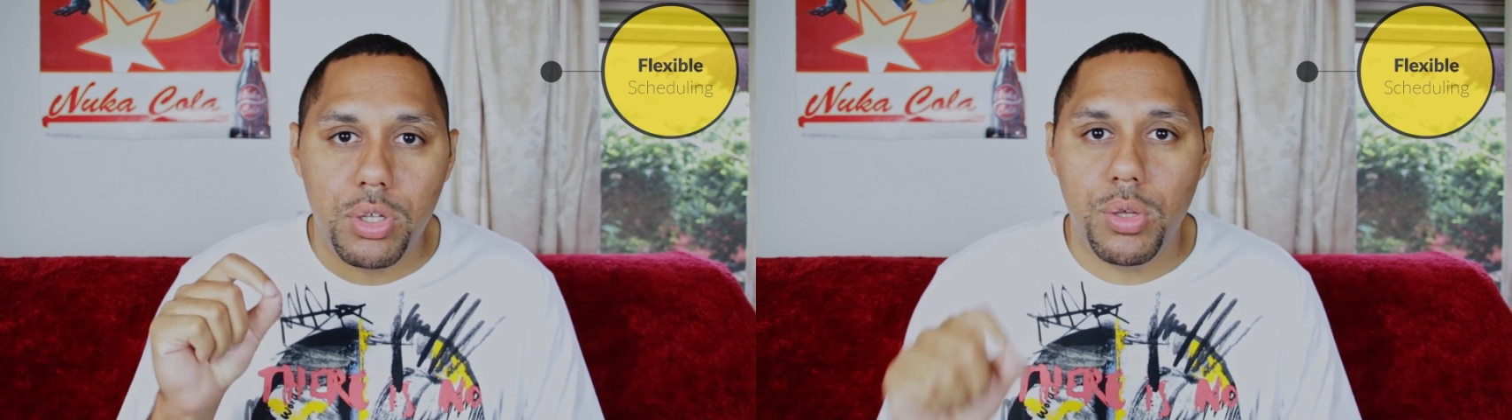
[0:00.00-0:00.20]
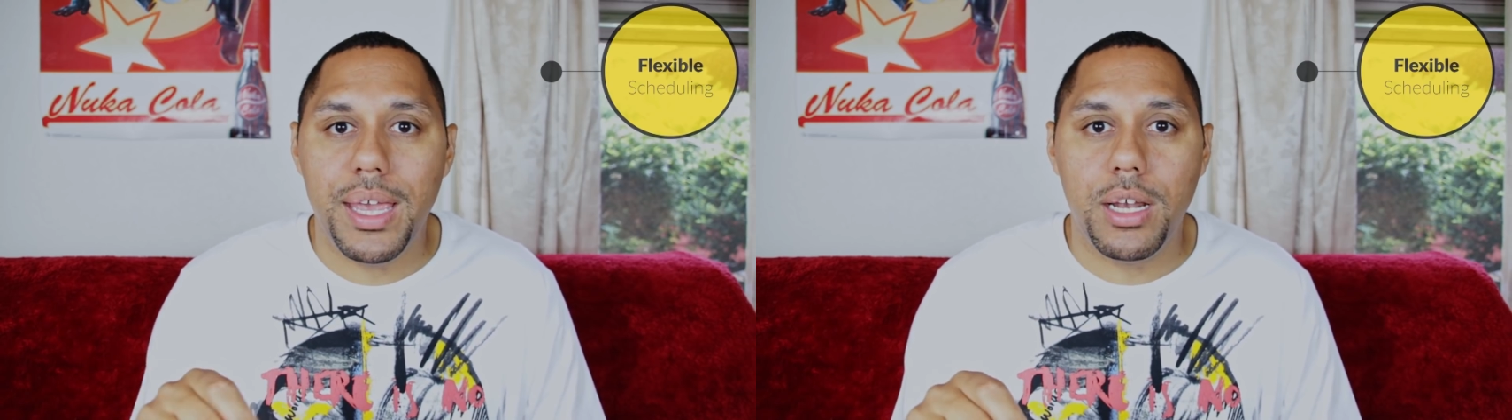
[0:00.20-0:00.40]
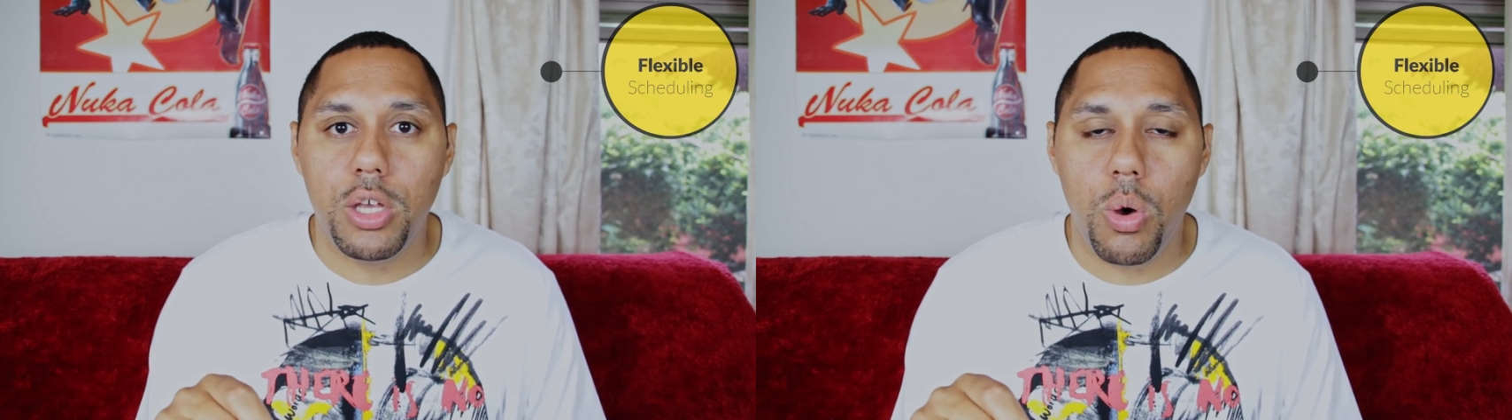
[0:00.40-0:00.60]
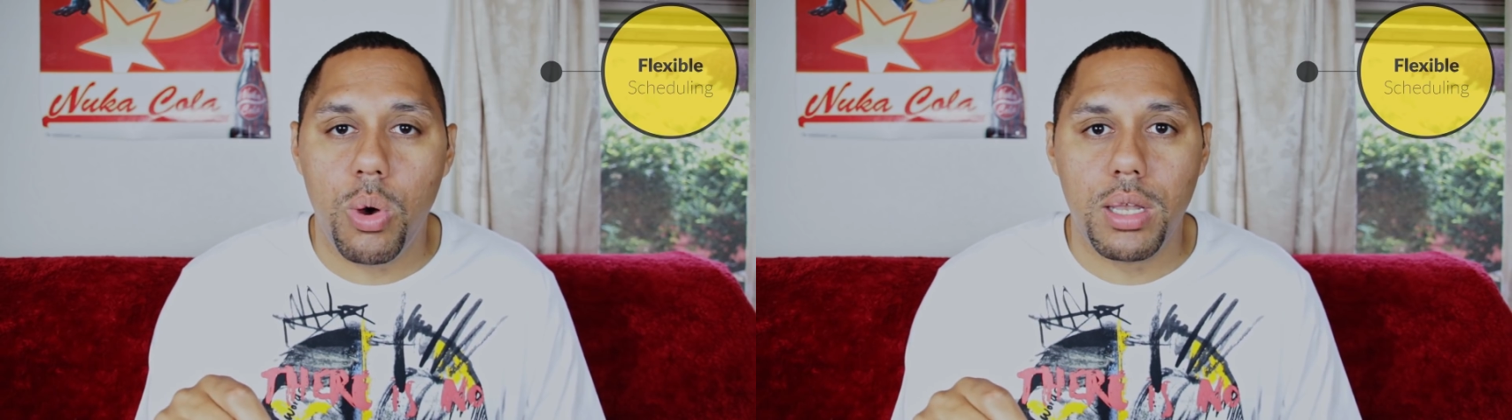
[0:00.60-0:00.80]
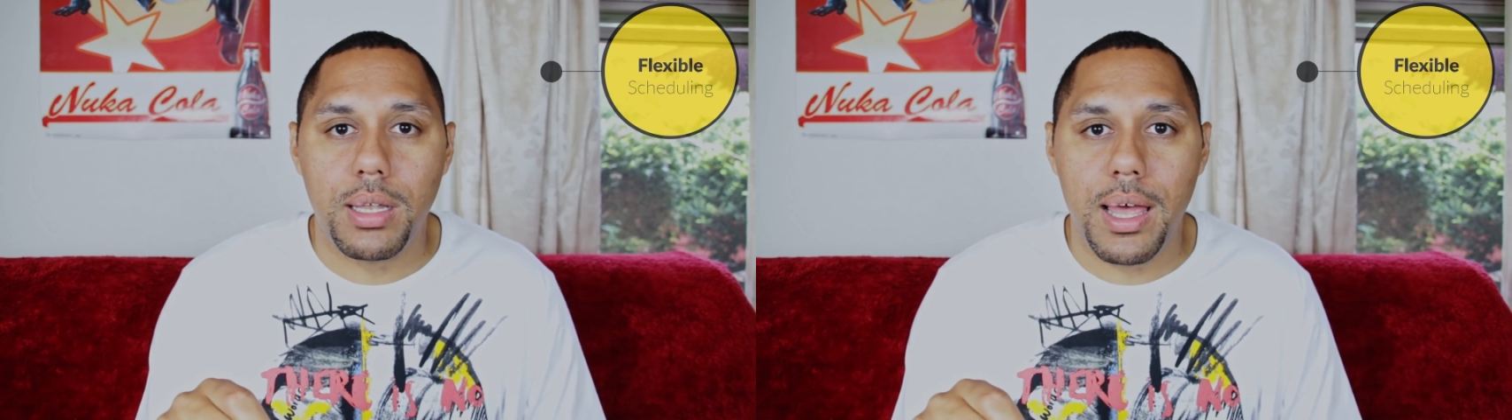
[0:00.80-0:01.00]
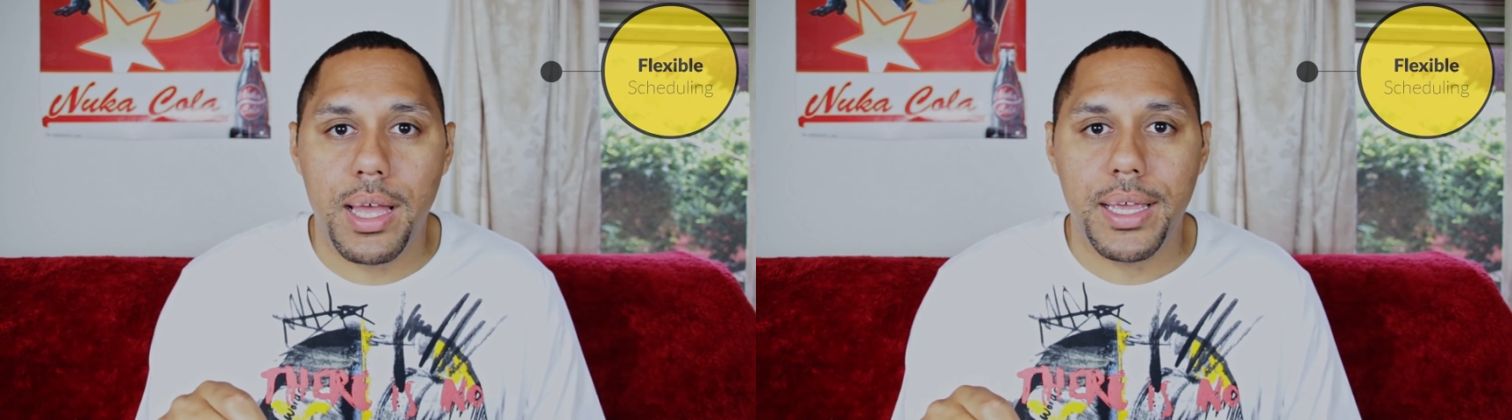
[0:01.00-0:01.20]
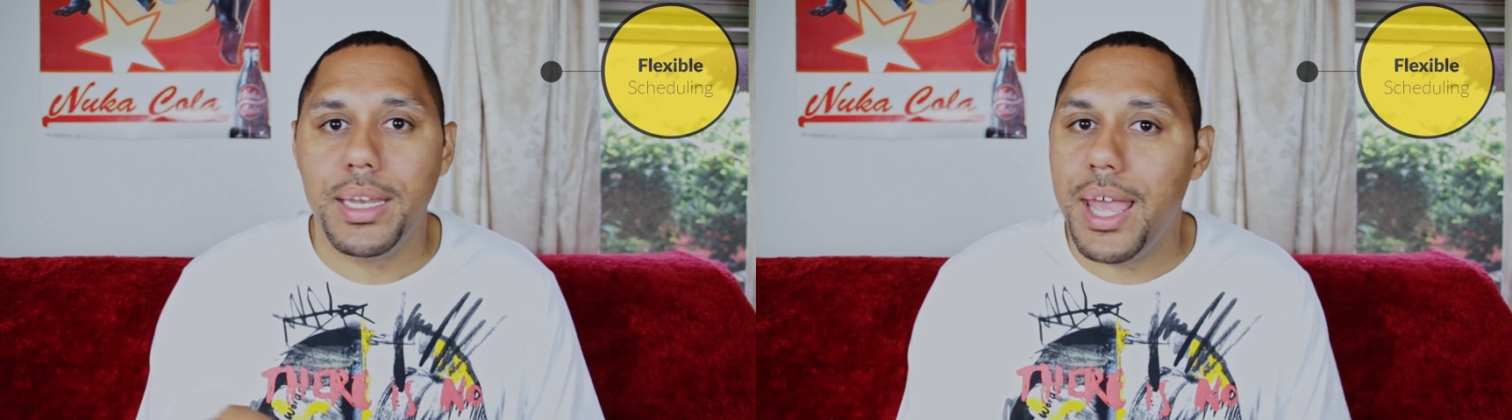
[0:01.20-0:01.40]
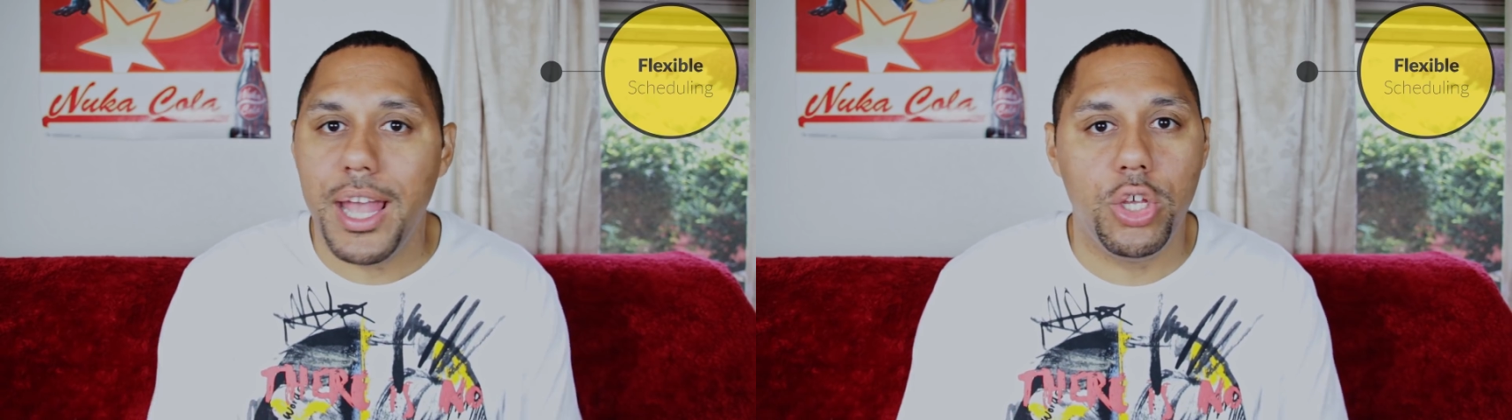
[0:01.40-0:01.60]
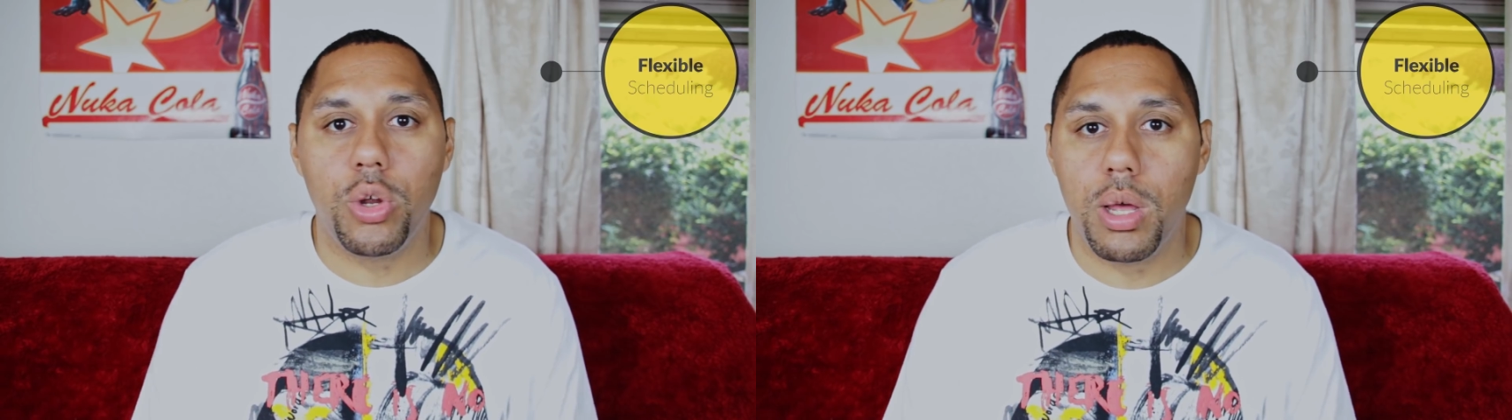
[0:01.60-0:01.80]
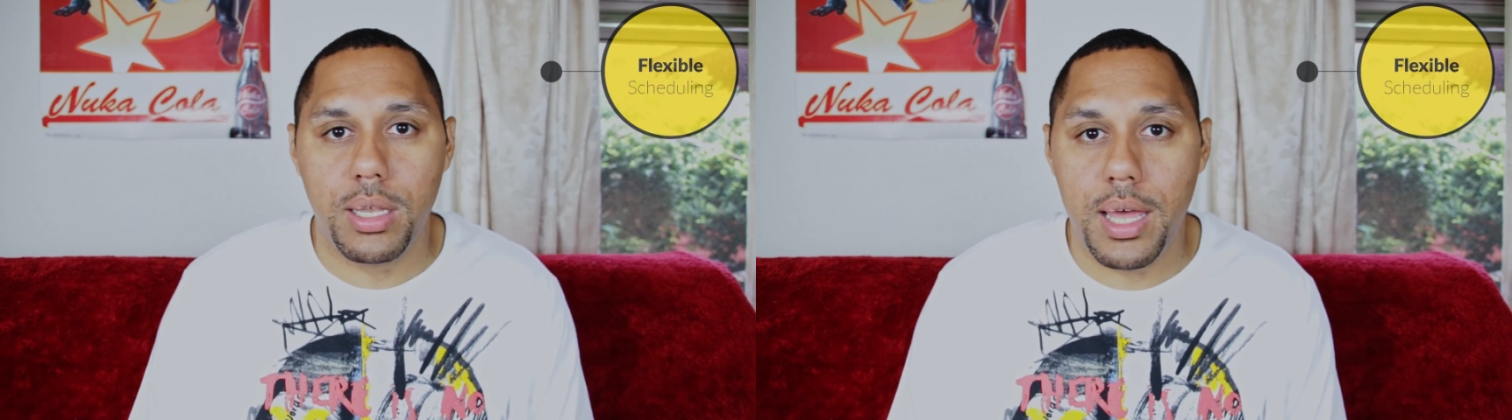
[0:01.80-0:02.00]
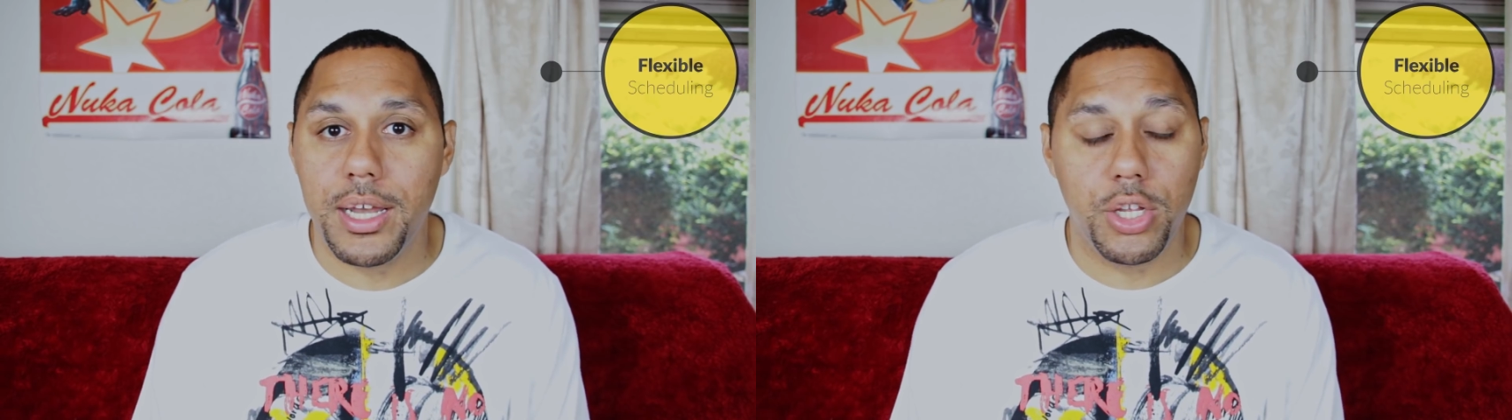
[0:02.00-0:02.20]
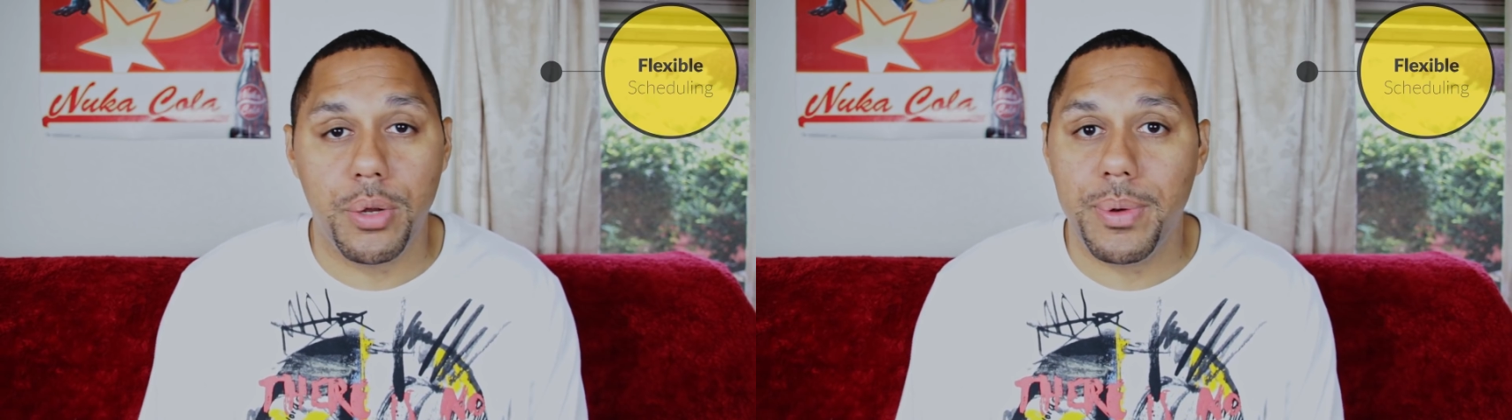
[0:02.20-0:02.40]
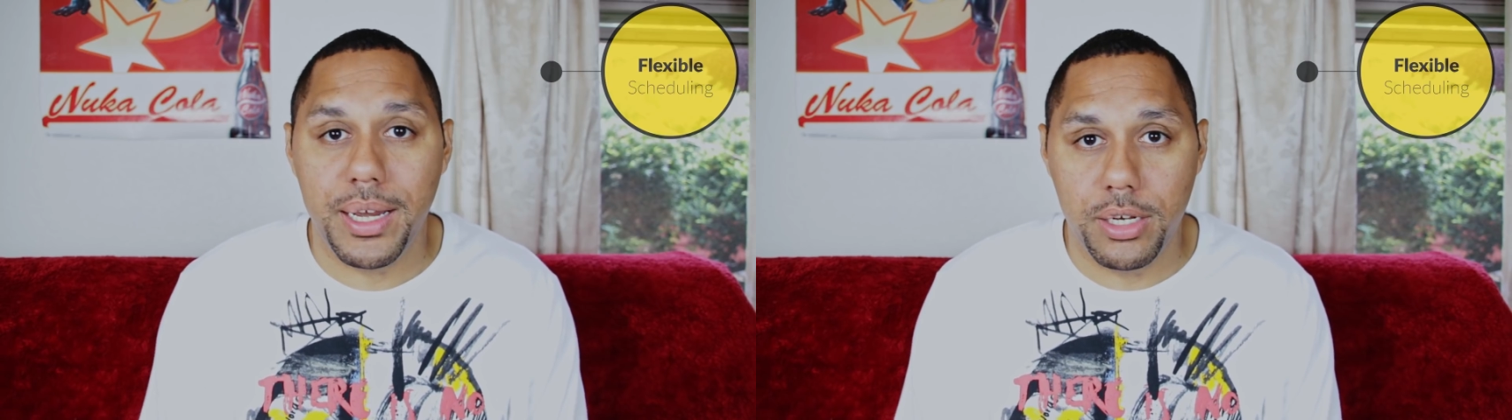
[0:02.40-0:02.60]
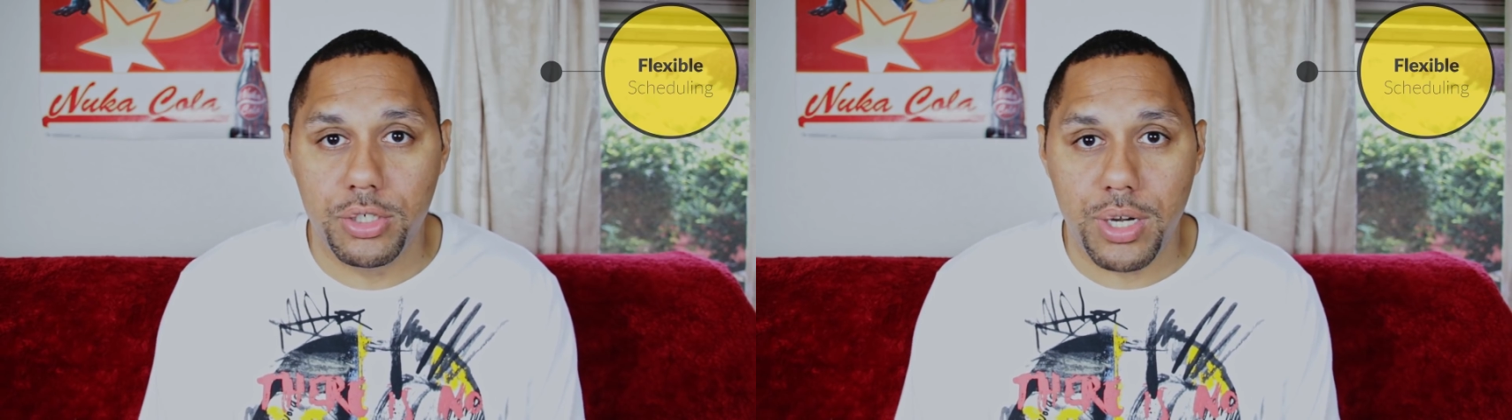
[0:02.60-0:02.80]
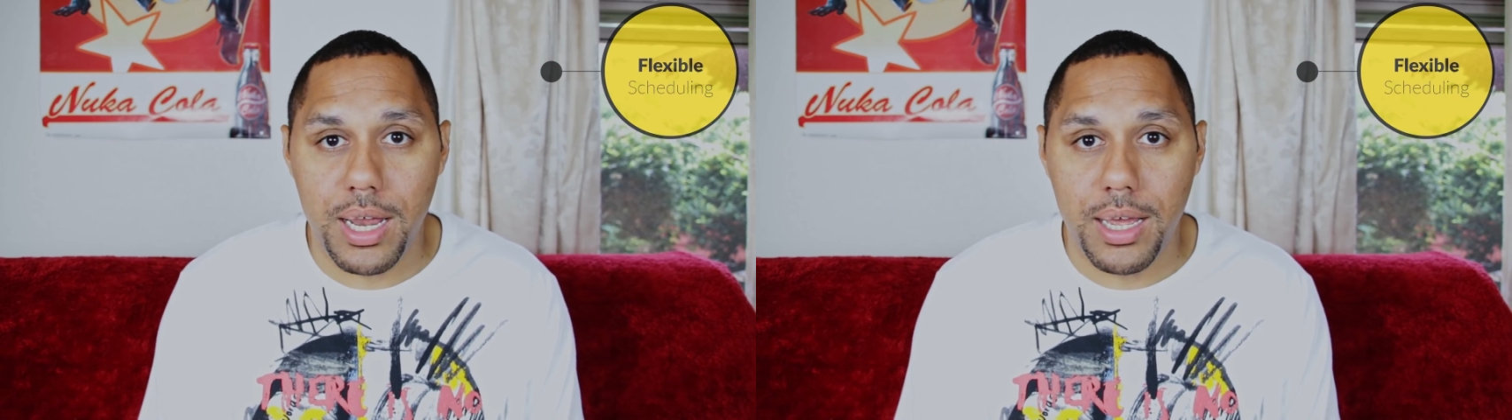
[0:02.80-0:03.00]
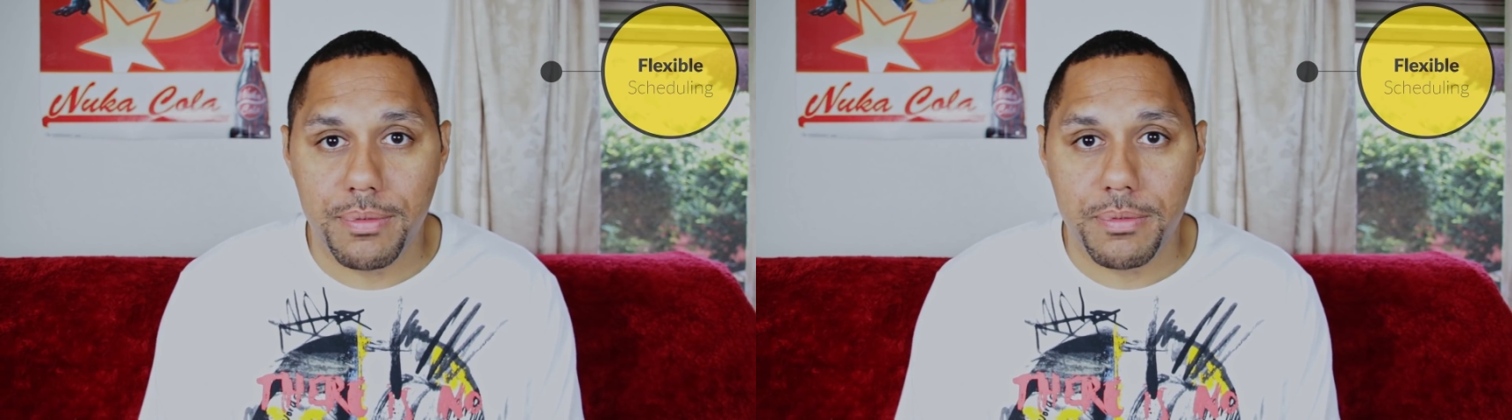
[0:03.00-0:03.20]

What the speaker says: you hit go online, and you're online and you're ready to drive.